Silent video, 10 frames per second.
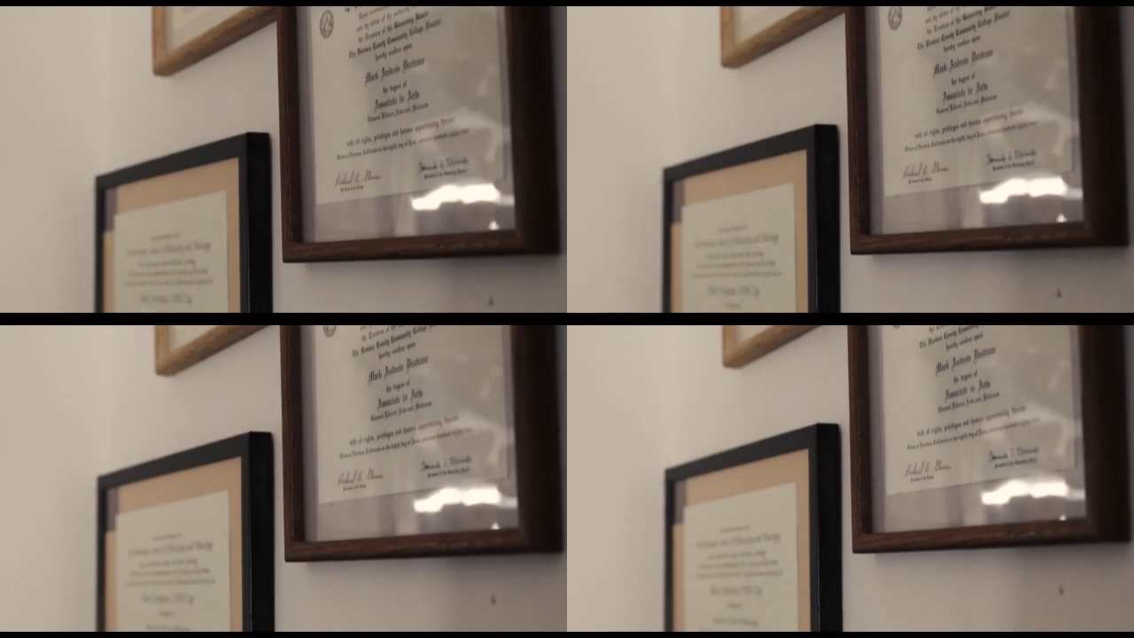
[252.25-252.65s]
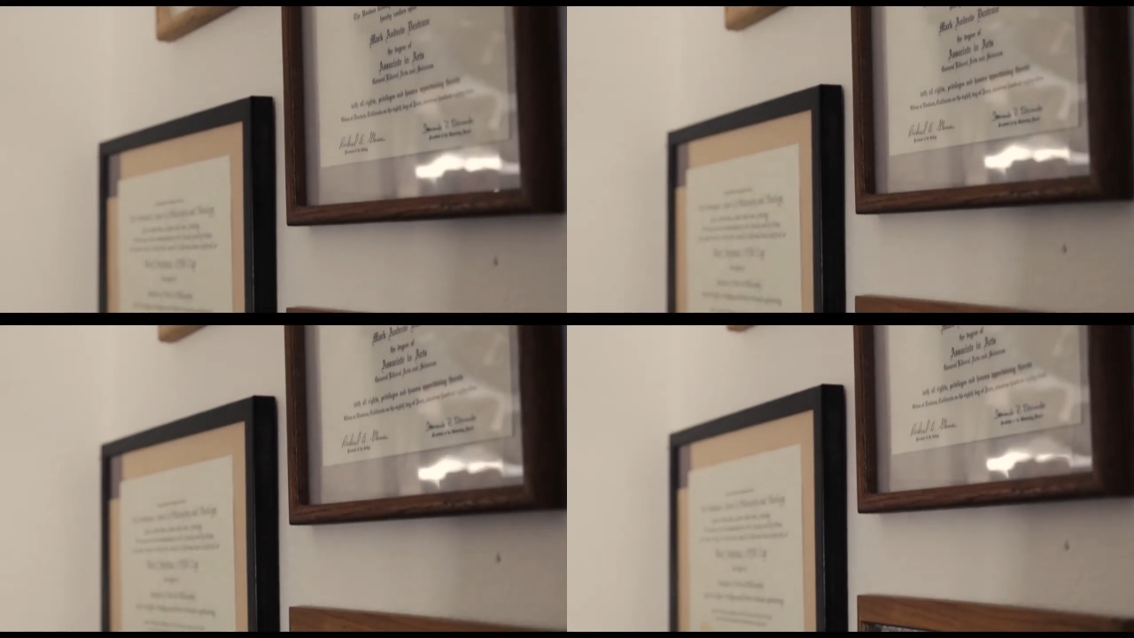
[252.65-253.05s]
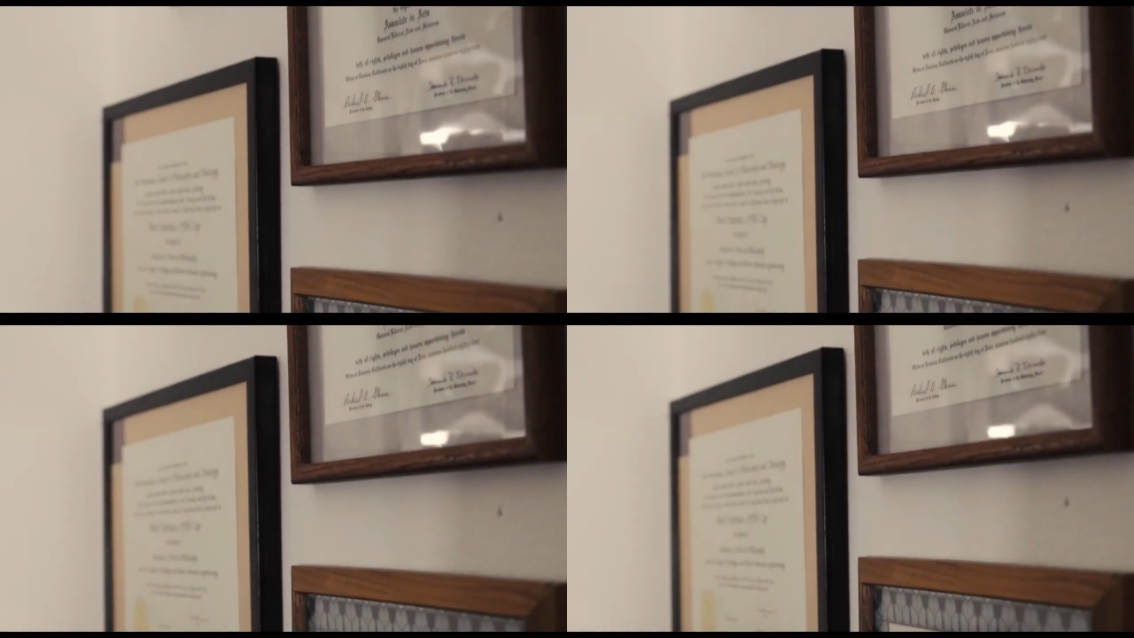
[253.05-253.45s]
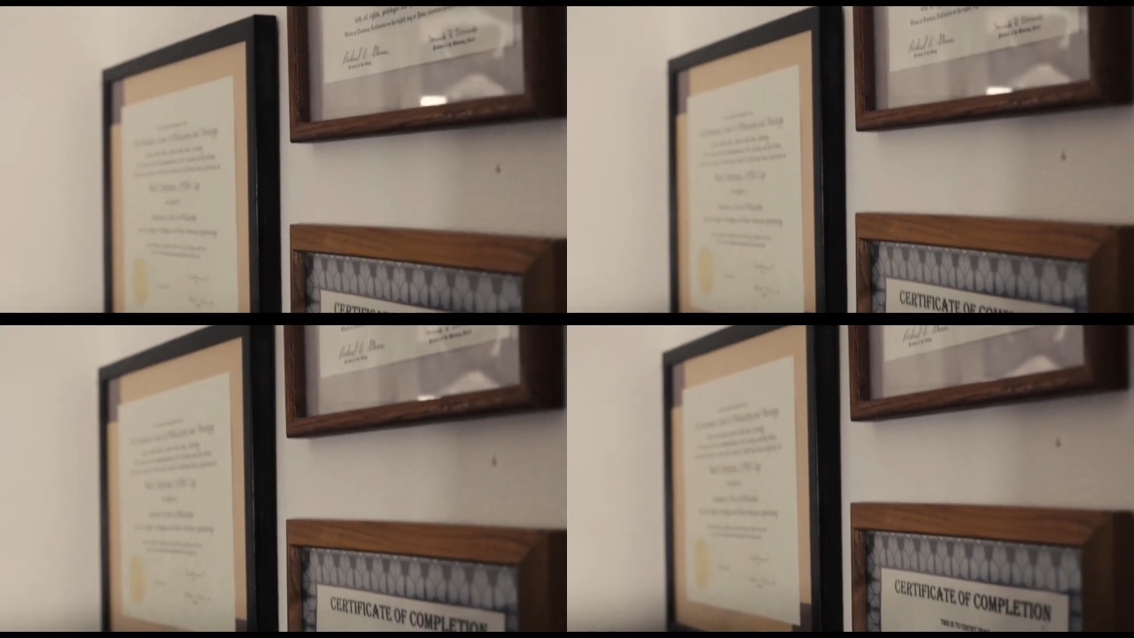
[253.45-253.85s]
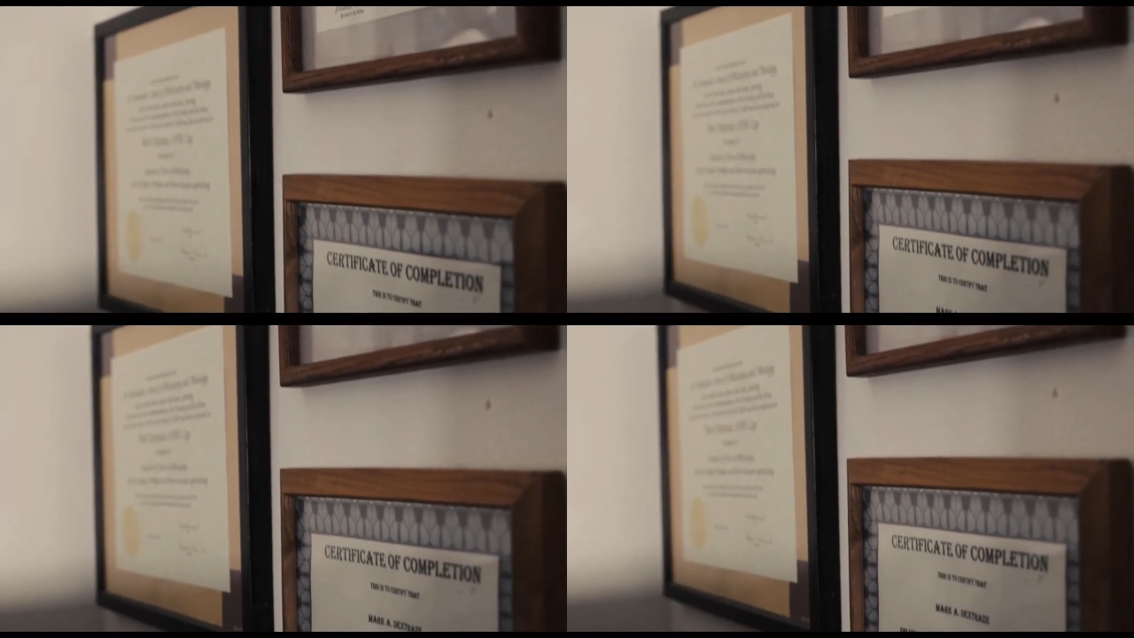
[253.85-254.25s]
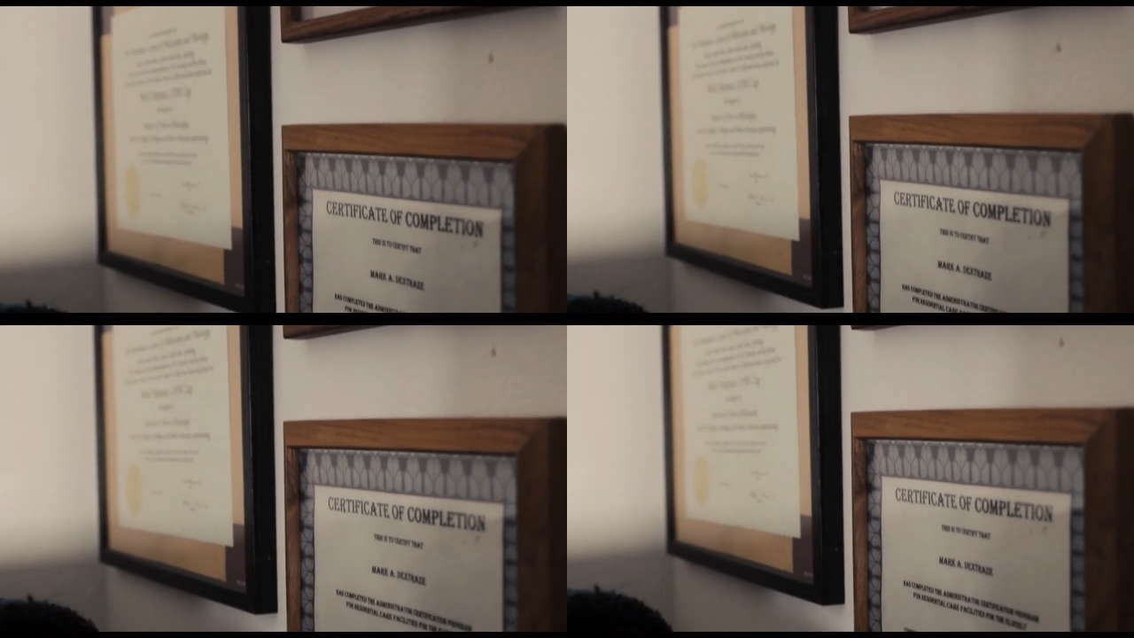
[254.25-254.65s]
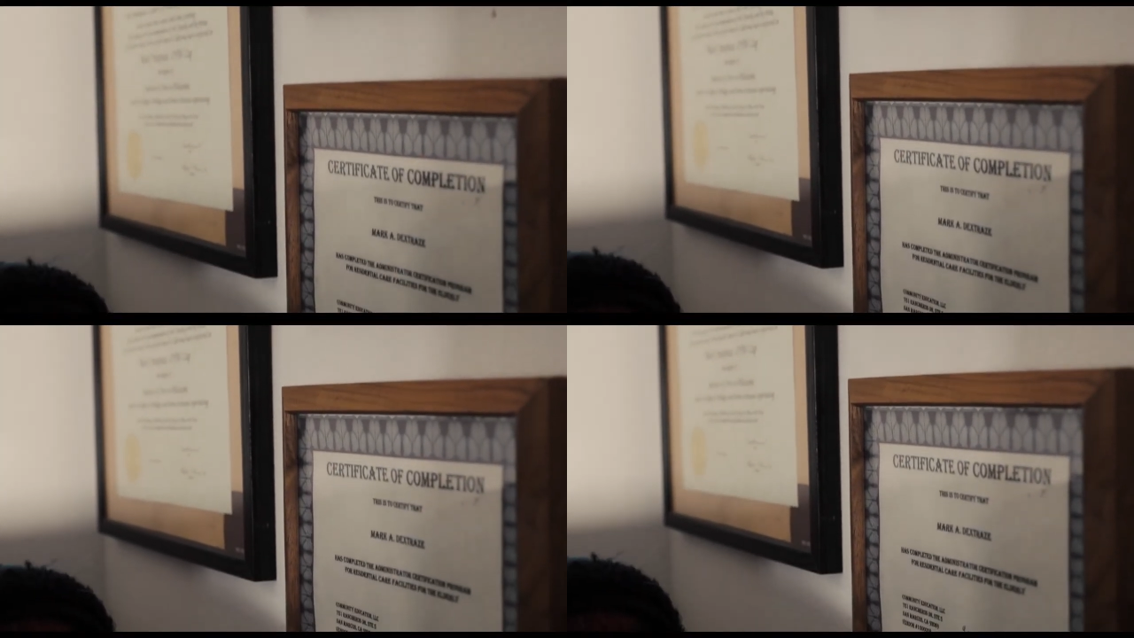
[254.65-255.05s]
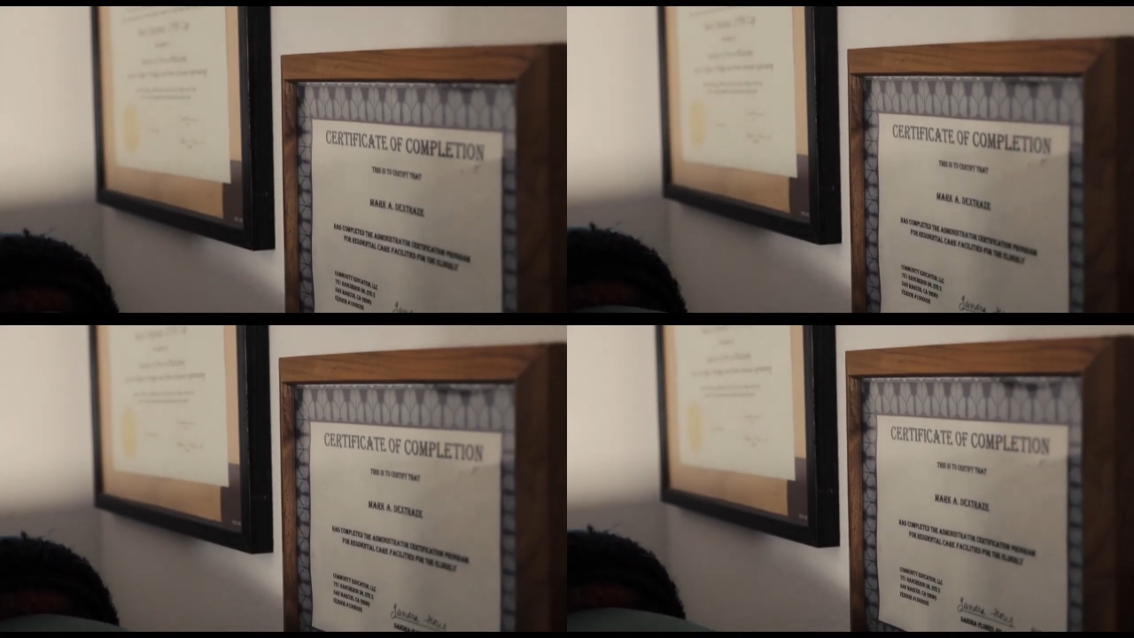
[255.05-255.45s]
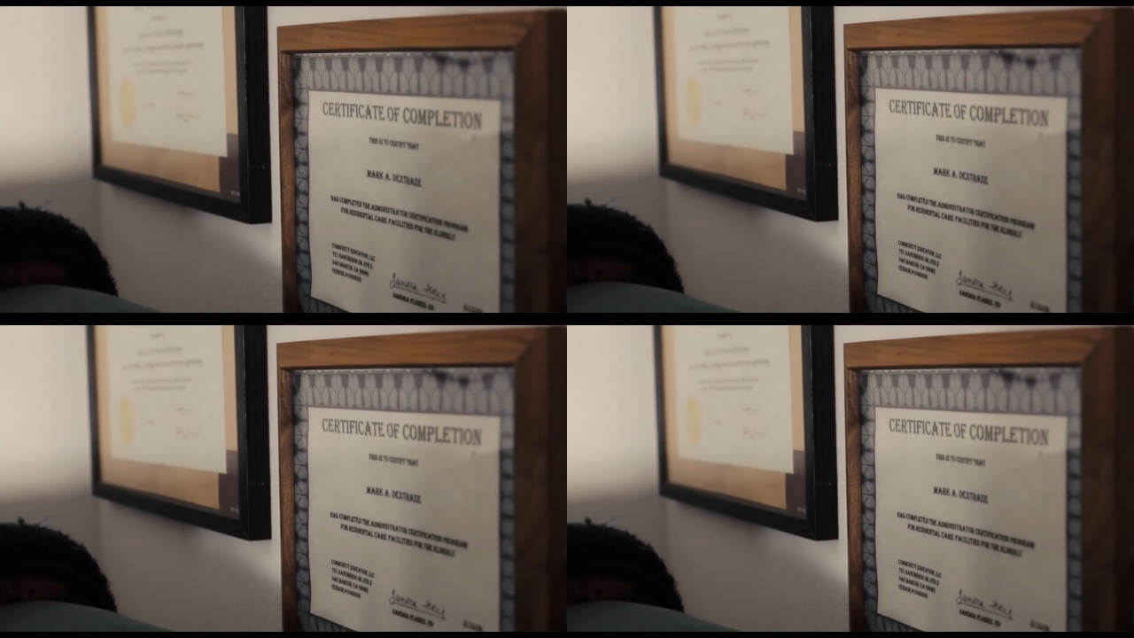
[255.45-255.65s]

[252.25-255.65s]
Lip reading: Nobody's mouth can be seen.